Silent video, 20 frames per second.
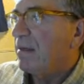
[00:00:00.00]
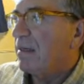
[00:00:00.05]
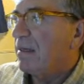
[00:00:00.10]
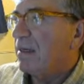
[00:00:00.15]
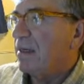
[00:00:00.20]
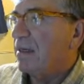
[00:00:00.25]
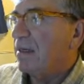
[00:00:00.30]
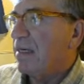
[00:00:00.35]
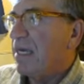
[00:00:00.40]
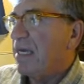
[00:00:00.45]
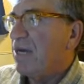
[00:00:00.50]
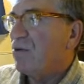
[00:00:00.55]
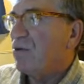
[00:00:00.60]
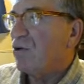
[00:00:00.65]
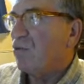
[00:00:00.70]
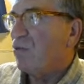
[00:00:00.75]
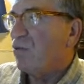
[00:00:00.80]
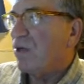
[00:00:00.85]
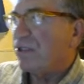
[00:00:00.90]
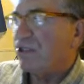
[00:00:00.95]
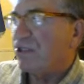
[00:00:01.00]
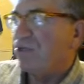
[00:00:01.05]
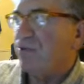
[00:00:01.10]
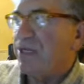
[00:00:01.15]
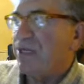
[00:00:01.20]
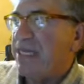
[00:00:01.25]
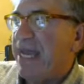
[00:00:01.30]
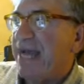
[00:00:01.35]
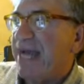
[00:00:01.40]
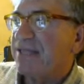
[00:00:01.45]
Here it was during
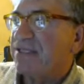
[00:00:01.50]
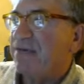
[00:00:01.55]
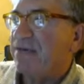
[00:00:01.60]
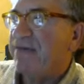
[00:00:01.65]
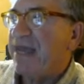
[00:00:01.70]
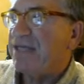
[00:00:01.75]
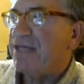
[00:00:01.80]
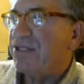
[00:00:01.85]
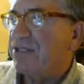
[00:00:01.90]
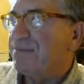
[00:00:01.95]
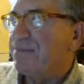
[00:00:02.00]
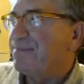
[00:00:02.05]
the excavation.